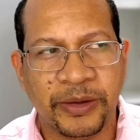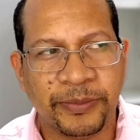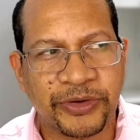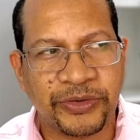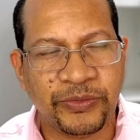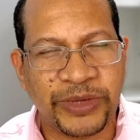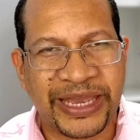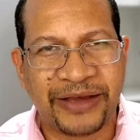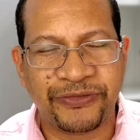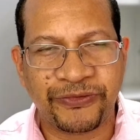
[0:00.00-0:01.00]
But we
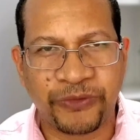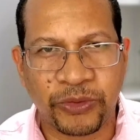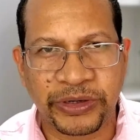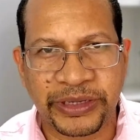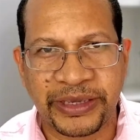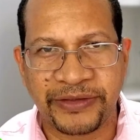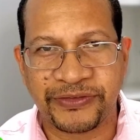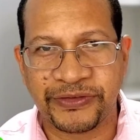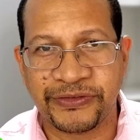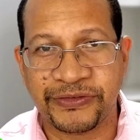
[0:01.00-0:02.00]
have four
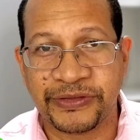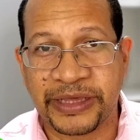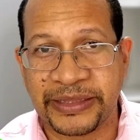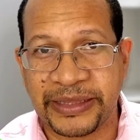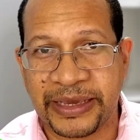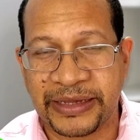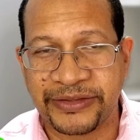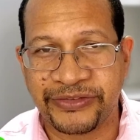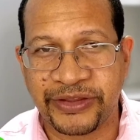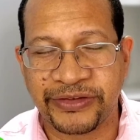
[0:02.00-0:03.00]
cases that they had
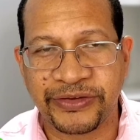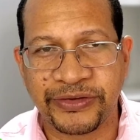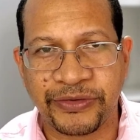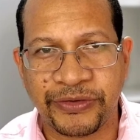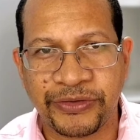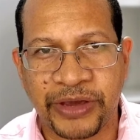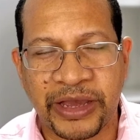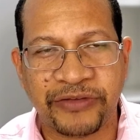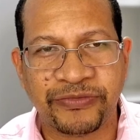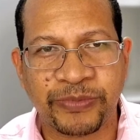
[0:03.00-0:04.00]
sent to
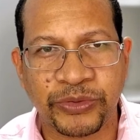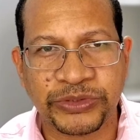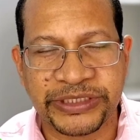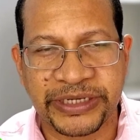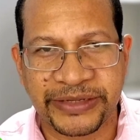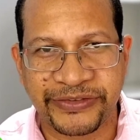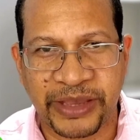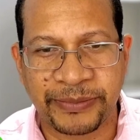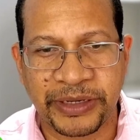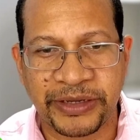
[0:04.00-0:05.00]
have protein
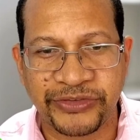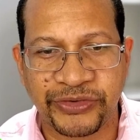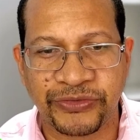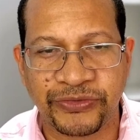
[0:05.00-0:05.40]
examinations